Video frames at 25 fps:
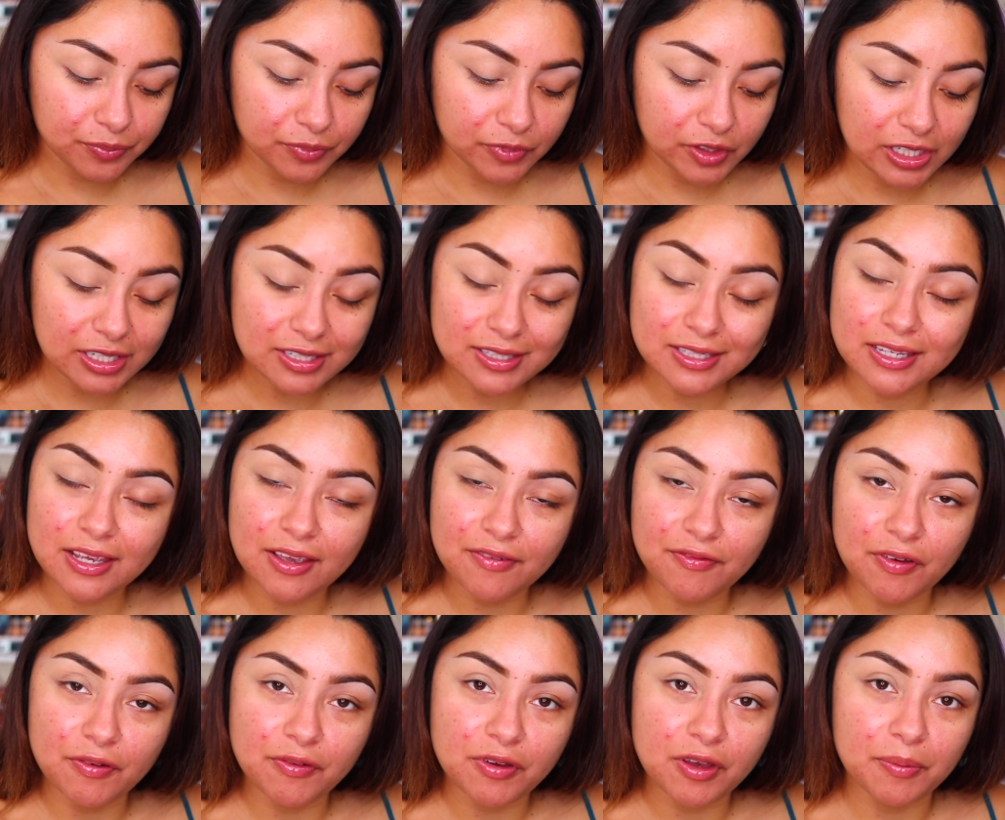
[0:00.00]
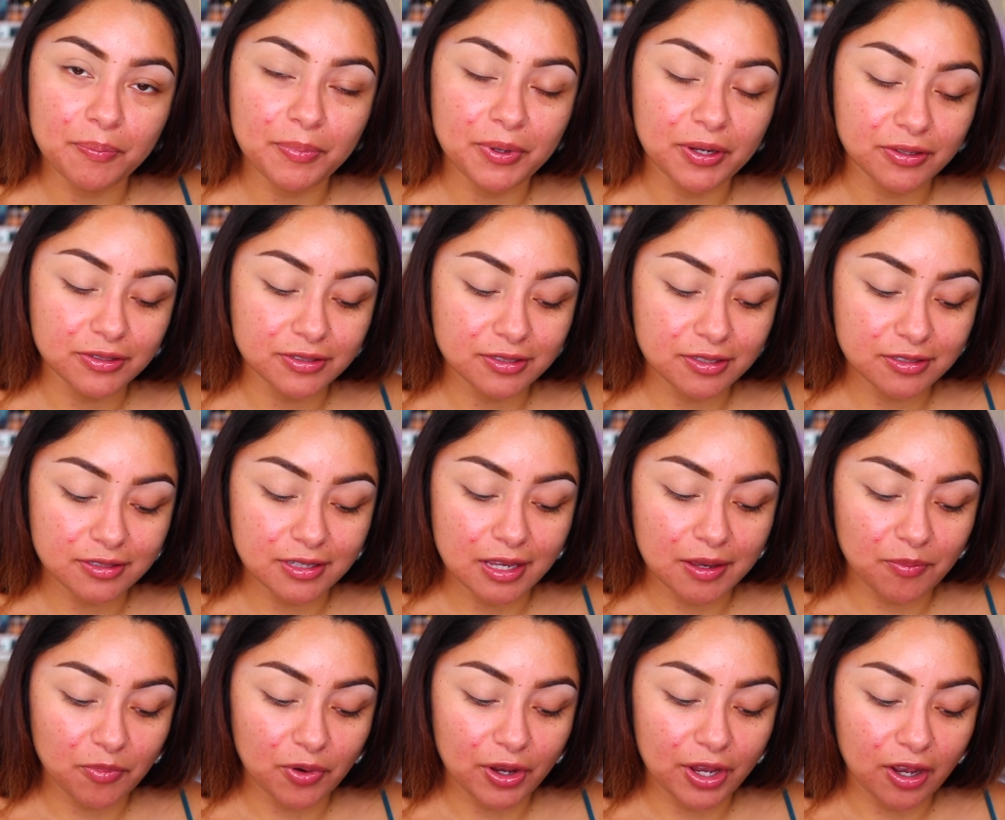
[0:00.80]
Let's see if it appears the
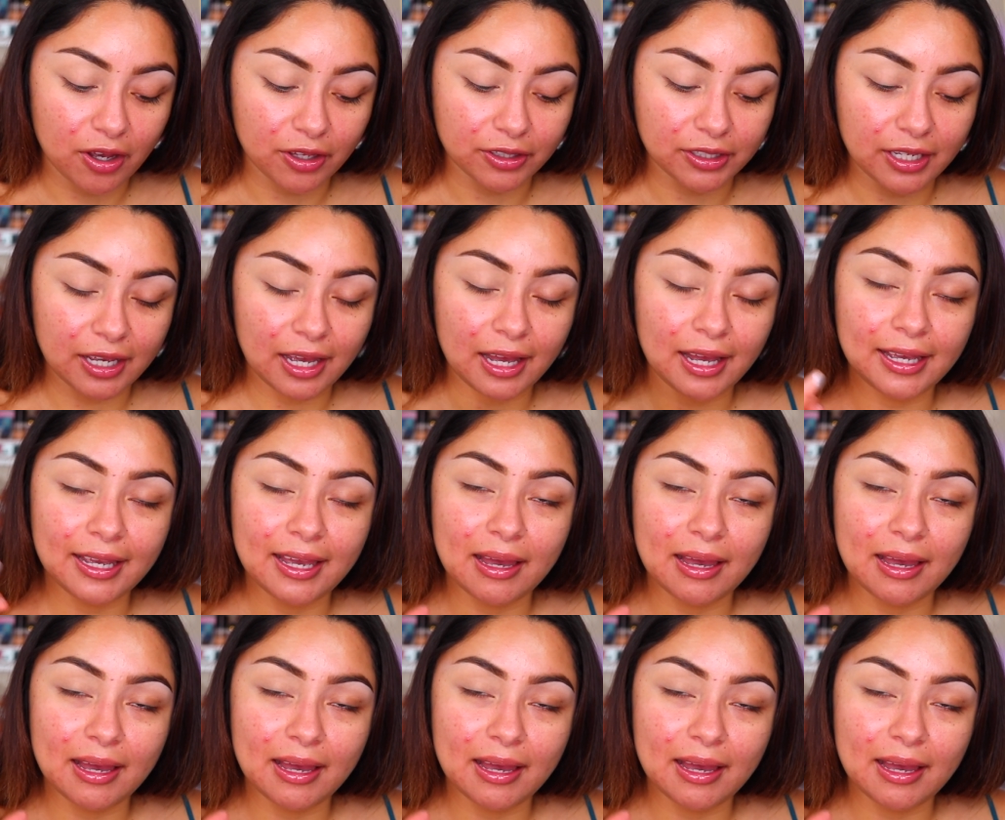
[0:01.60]
same way on the eye.